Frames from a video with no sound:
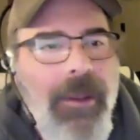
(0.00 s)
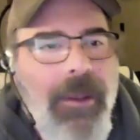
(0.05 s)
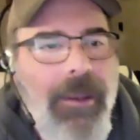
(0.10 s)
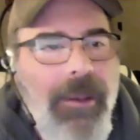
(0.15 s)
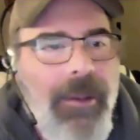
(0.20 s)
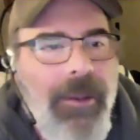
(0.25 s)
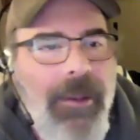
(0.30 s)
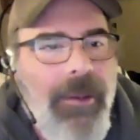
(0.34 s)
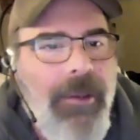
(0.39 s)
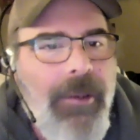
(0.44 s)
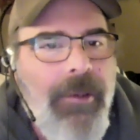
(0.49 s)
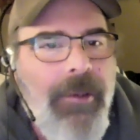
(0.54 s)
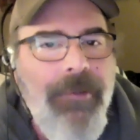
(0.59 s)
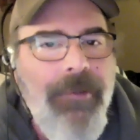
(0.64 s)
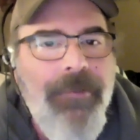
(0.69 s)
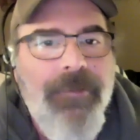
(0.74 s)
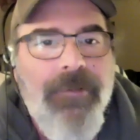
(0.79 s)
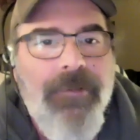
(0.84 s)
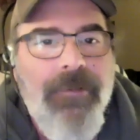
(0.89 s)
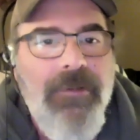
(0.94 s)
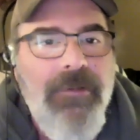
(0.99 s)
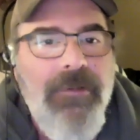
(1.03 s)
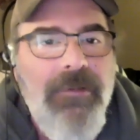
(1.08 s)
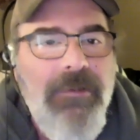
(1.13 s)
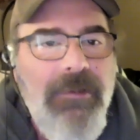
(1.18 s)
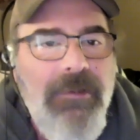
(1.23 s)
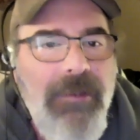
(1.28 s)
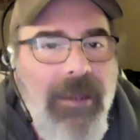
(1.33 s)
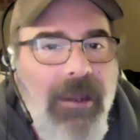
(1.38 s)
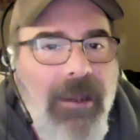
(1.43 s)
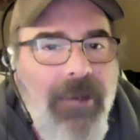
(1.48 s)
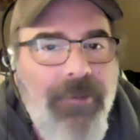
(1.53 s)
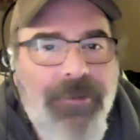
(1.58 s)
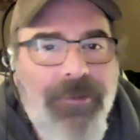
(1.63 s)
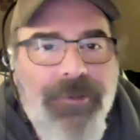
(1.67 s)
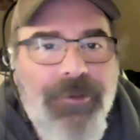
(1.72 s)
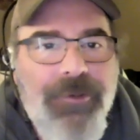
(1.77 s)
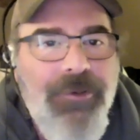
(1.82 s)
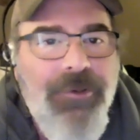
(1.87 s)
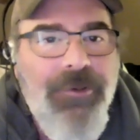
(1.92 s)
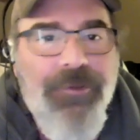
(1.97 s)
and cloudy.
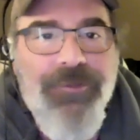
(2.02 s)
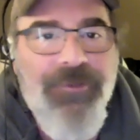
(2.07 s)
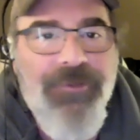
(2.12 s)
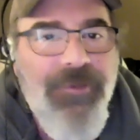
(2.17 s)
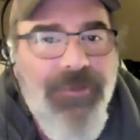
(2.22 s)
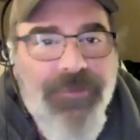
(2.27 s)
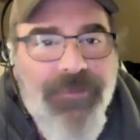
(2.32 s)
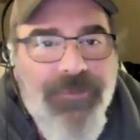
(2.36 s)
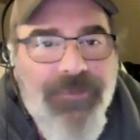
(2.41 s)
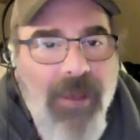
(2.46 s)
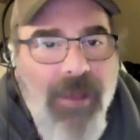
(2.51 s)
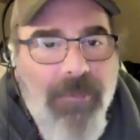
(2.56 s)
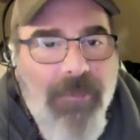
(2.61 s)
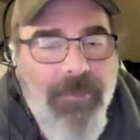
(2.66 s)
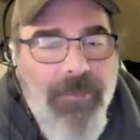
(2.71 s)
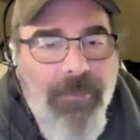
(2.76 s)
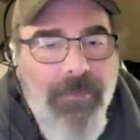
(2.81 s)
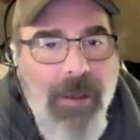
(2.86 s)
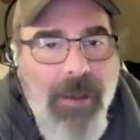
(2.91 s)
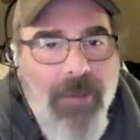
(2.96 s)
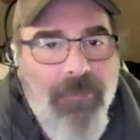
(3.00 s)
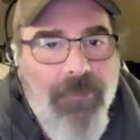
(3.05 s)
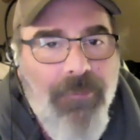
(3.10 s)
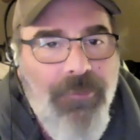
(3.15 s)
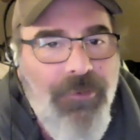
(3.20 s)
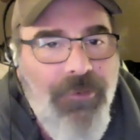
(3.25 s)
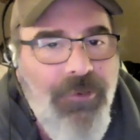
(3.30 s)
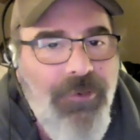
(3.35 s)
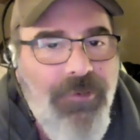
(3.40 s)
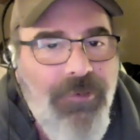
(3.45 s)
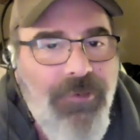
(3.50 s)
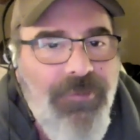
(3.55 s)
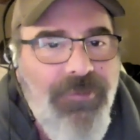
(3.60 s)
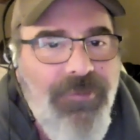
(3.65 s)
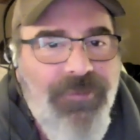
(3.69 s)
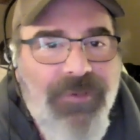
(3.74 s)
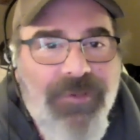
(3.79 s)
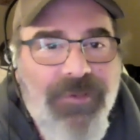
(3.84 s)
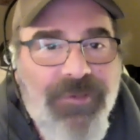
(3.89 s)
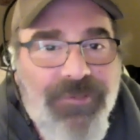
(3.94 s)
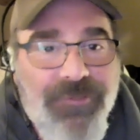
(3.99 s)
You couldn't see the top of the mountain. You couldn't
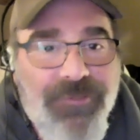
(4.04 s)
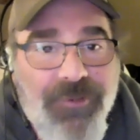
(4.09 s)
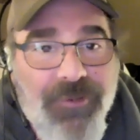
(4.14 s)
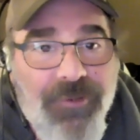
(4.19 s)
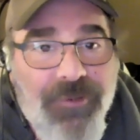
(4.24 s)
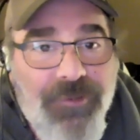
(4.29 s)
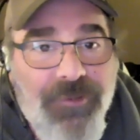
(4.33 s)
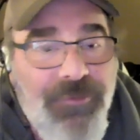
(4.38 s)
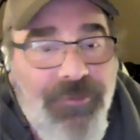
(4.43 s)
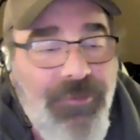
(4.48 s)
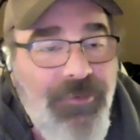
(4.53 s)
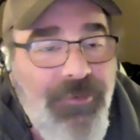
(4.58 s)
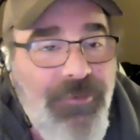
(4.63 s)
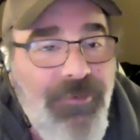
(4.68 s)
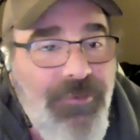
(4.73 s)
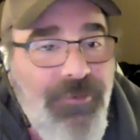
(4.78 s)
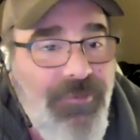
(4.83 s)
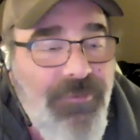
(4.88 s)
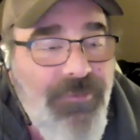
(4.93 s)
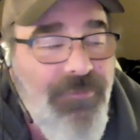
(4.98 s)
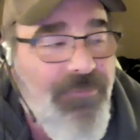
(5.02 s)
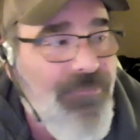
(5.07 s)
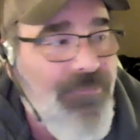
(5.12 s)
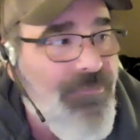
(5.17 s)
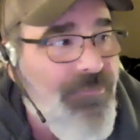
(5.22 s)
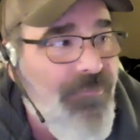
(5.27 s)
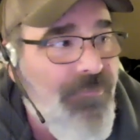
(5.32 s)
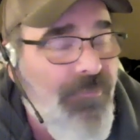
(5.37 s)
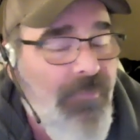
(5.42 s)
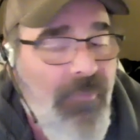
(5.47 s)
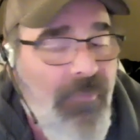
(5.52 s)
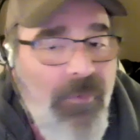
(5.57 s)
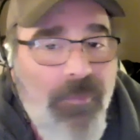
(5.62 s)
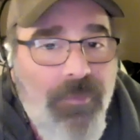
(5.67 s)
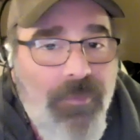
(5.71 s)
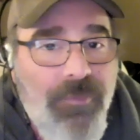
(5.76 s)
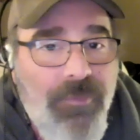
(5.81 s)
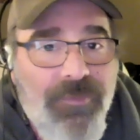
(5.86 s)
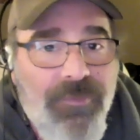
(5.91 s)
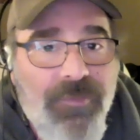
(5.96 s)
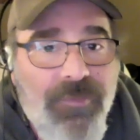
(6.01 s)
see the stars. You couldn't. It
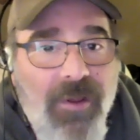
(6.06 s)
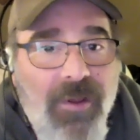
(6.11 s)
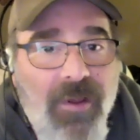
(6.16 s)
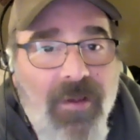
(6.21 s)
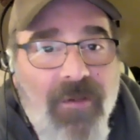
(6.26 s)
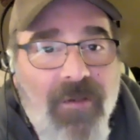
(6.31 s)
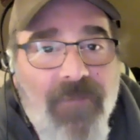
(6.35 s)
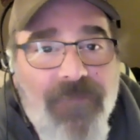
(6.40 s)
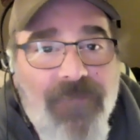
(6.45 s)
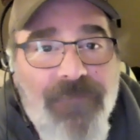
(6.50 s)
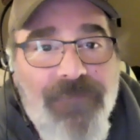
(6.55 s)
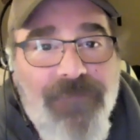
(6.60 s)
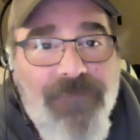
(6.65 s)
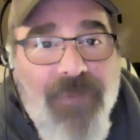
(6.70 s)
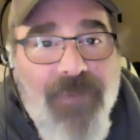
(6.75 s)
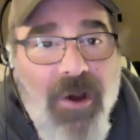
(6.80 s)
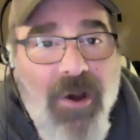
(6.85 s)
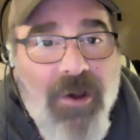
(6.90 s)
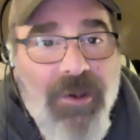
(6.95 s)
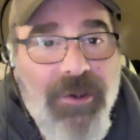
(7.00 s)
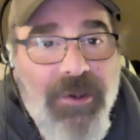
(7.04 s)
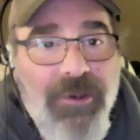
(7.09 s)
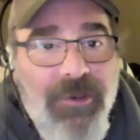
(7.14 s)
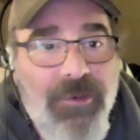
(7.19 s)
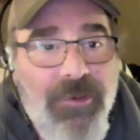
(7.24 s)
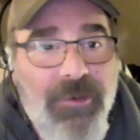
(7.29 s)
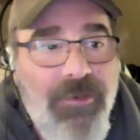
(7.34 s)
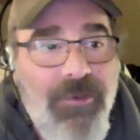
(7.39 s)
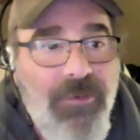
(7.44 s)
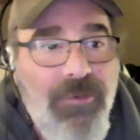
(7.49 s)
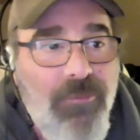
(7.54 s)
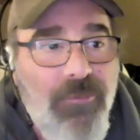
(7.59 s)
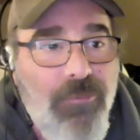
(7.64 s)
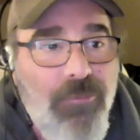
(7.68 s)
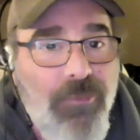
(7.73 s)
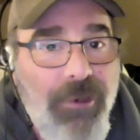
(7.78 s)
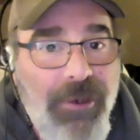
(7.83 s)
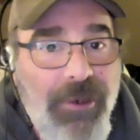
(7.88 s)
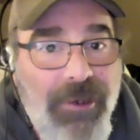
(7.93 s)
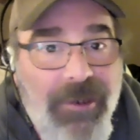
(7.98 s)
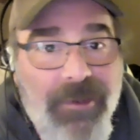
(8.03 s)
was foggy
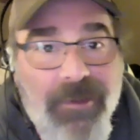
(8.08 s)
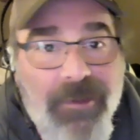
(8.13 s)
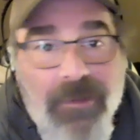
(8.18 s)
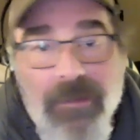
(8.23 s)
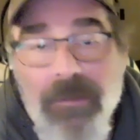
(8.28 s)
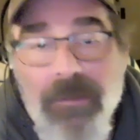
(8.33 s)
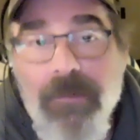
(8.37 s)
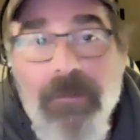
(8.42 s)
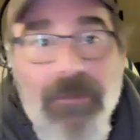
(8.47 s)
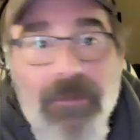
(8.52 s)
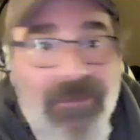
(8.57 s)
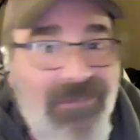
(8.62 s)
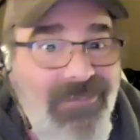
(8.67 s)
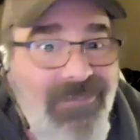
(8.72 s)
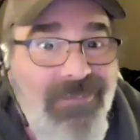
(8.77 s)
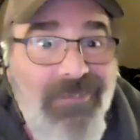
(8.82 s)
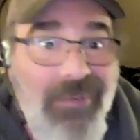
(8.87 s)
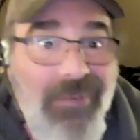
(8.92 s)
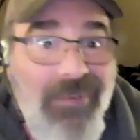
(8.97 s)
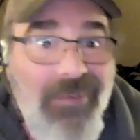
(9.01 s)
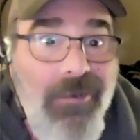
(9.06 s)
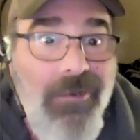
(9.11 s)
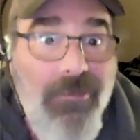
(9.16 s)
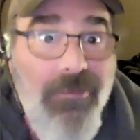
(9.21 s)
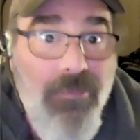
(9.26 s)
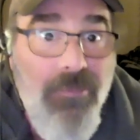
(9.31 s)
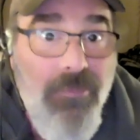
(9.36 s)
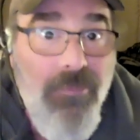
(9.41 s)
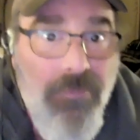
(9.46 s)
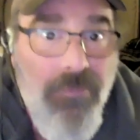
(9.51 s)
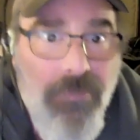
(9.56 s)
rain. I don't know.